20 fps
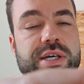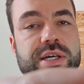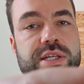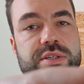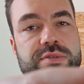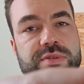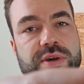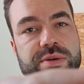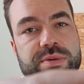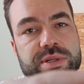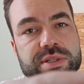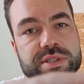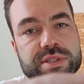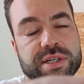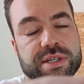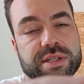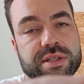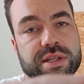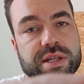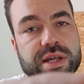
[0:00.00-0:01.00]
it's very
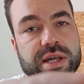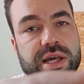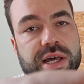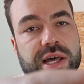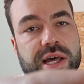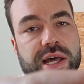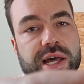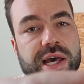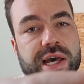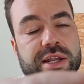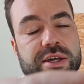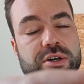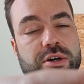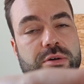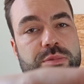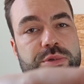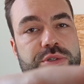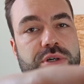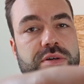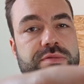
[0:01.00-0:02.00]
thin and
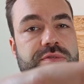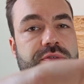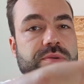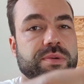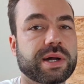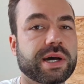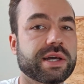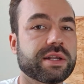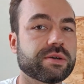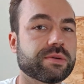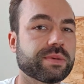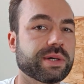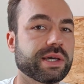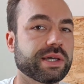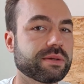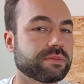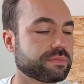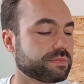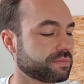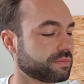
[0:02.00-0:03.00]
comes off right
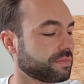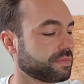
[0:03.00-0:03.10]
away.